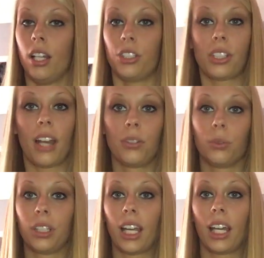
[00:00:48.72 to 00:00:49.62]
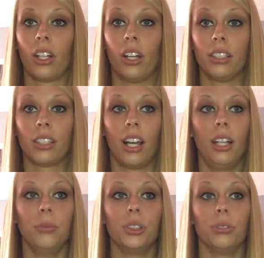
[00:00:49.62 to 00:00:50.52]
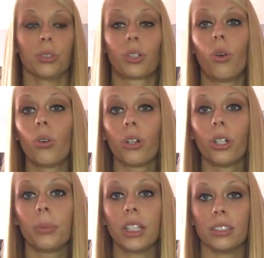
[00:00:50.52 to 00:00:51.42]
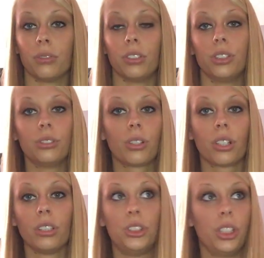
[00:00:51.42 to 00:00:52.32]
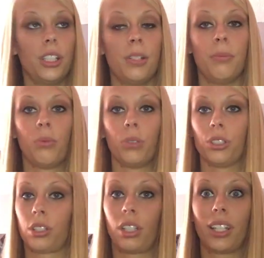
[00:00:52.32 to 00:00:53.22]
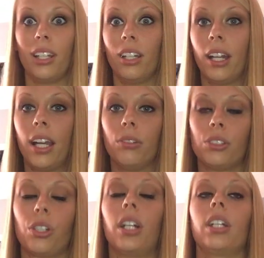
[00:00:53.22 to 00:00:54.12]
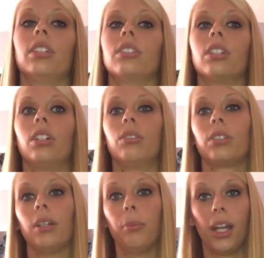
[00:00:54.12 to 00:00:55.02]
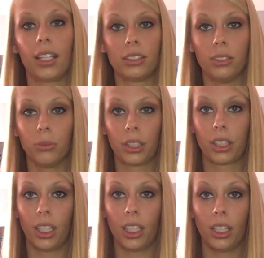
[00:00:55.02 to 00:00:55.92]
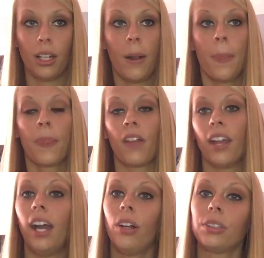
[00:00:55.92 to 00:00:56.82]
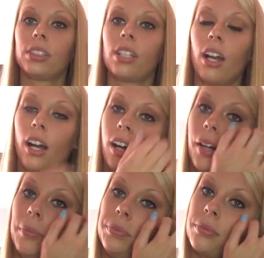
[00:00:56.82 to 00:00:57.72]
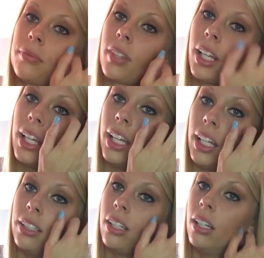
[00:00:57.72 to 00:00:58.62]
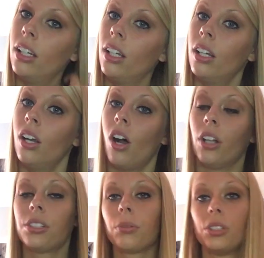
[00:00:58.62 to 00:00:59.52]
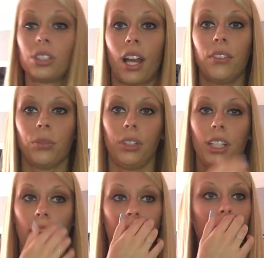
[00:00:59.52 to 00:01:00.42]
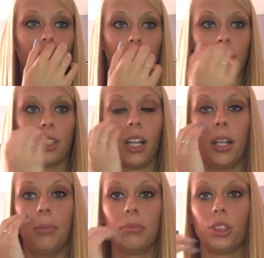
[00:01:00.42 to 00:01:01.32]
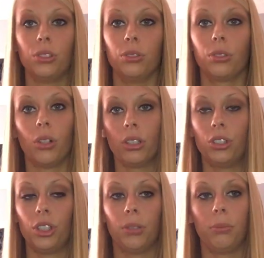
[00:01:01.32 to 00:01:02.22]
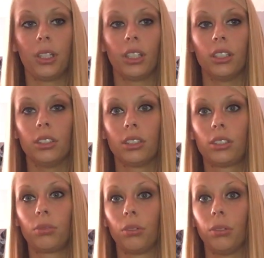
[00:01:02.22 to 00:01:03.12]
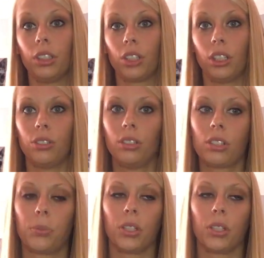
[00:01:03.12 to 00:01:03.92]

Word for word: just haven't really had a lot of time to record because if we do go to the gym, we're just like in and out to try and, you know, get back to working in the house, um, and also we just haven't really had a lot of time to go to the gym because we're really trying to do this